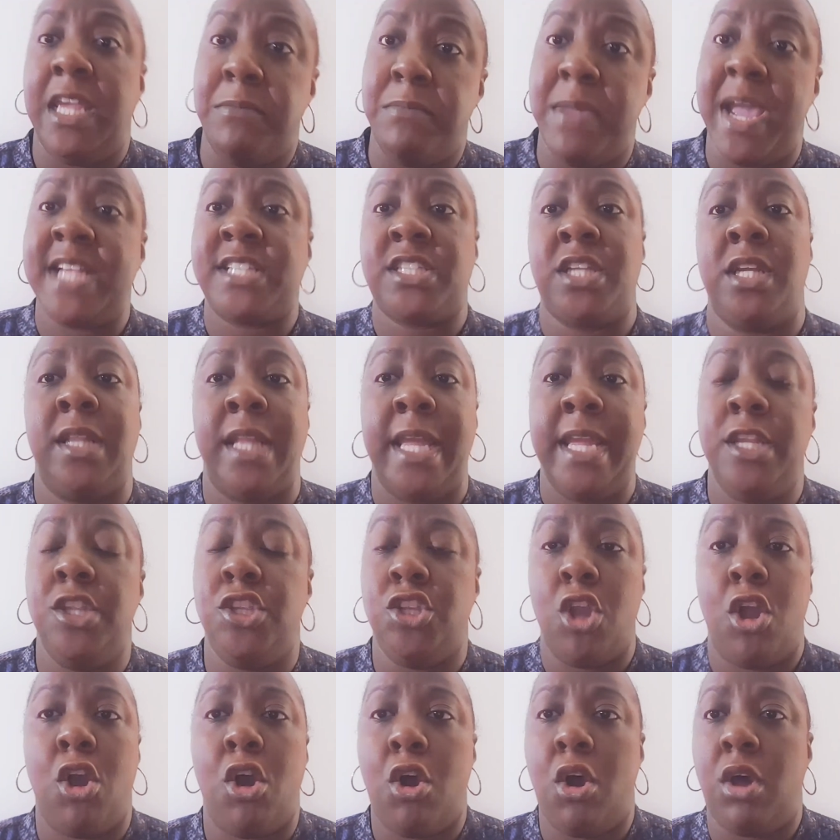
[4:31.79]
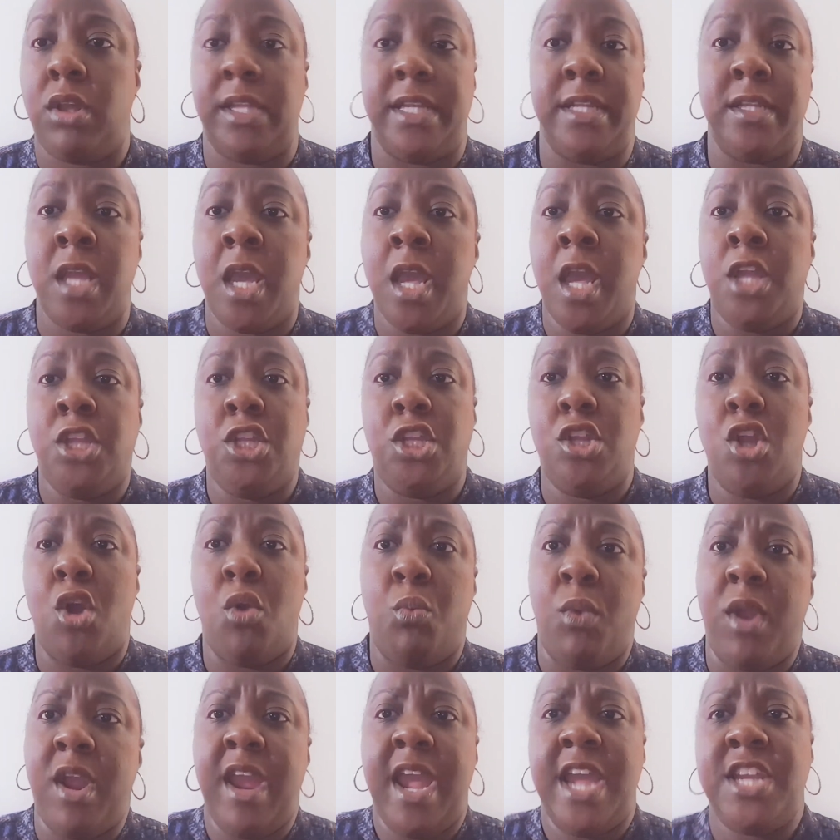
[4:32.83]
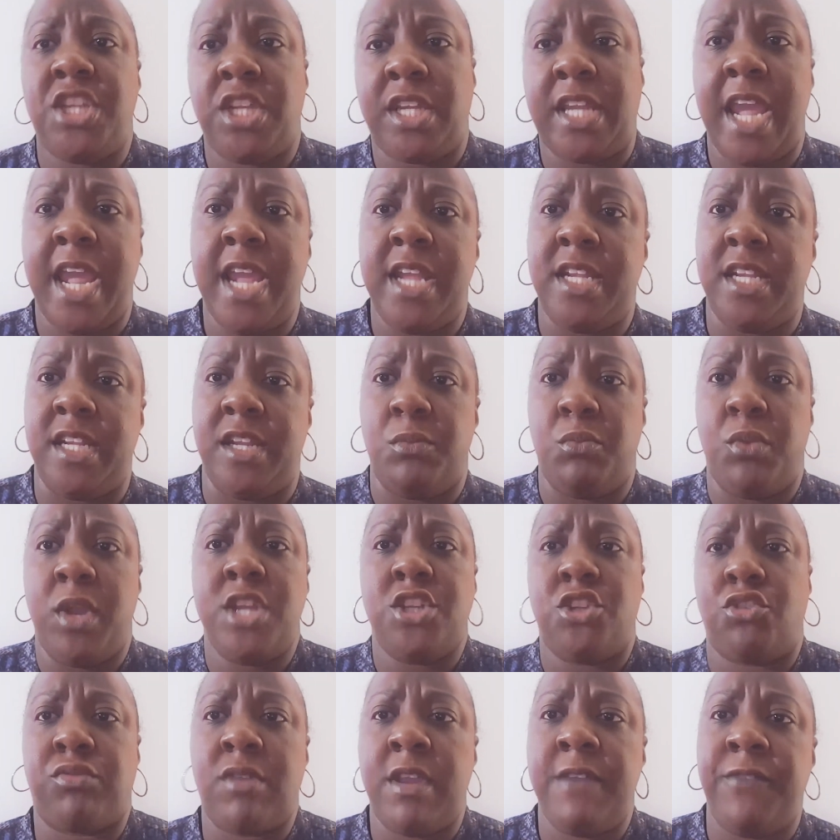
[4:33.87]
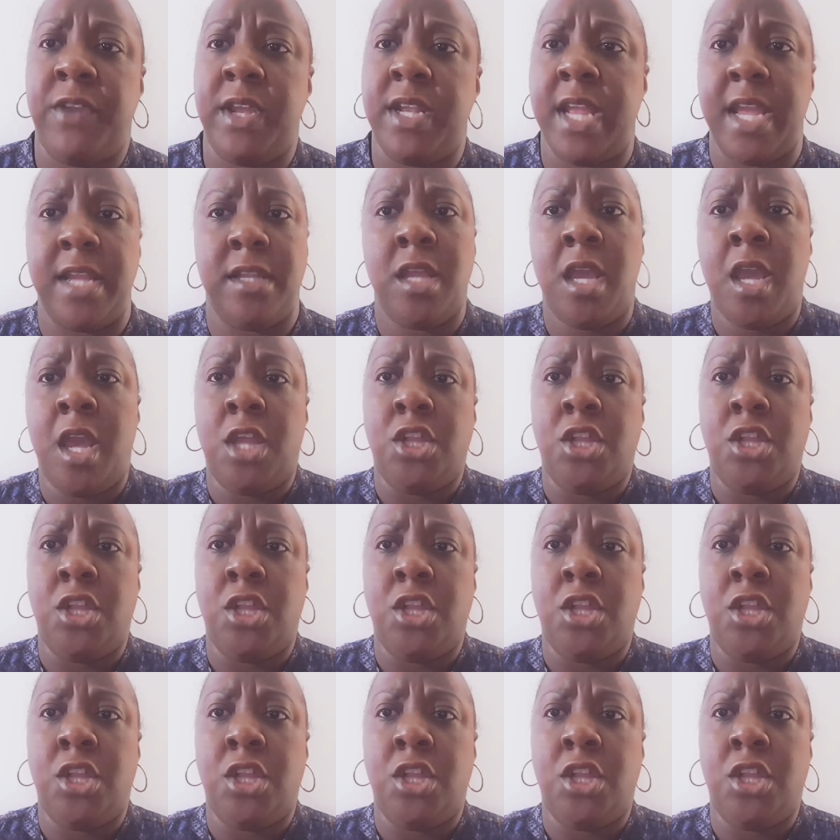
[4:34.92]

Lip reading: emasculating y'all, and we're educated and we're driven, and